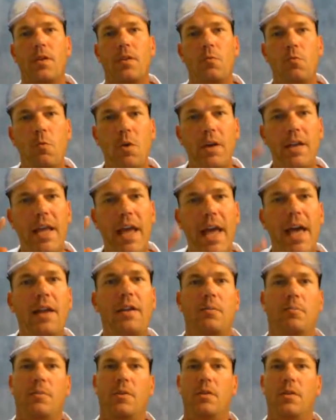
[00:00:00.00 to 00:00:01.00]
one
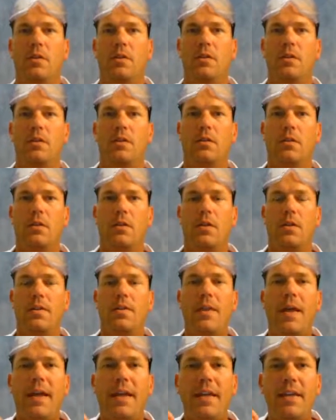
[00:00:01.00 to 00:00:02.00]
atom,
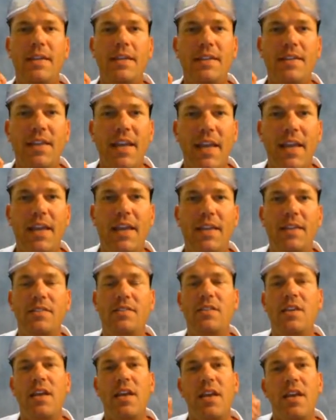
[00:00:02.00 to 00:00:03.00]
that
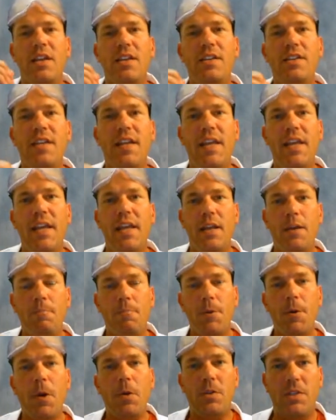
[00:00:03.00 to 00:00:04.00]
contains 10
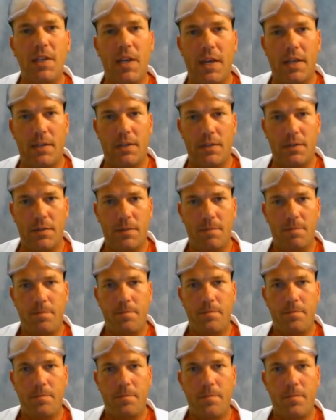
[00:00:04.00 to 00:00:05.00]
protons,
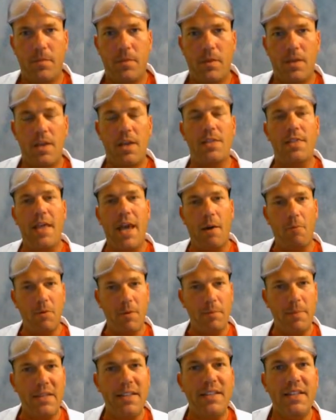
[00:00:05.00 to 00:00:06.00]
and that
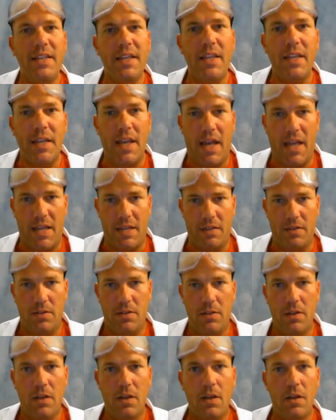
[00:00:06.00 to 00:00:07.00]
would be neon.
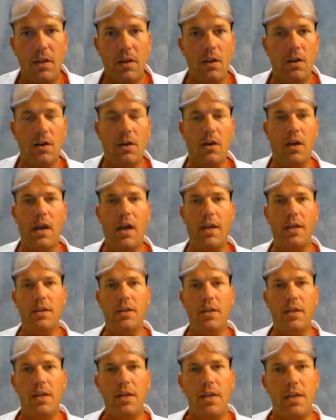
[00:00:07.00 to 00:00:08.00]
All
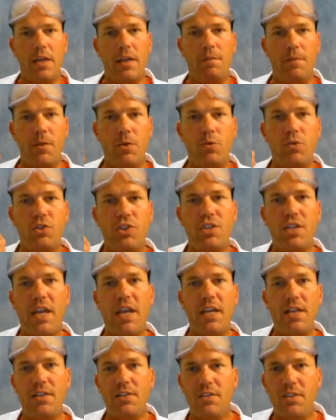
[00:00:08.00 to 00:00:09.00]
right? If you
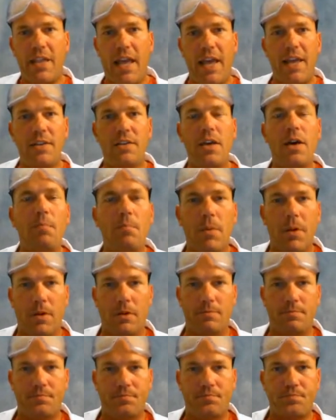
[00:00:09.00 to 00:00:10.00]
change that number,